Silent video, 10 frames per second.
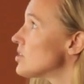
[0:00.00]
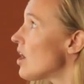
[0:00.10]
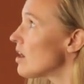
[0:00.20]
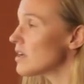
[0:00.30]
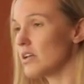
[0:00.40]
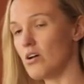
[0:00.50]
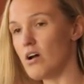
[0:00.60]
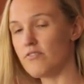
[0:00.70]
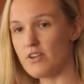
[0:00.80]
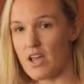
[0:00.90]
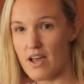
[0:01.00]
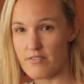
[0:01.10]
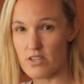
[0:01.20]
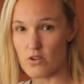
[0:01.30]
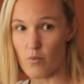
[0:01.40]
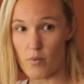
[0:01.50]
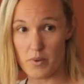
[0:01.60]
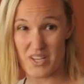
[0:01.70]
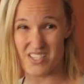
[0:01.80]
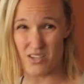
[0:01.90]
a dog can often have either what we
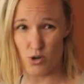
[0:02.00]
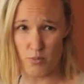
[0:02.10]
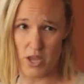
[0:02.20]
would consider to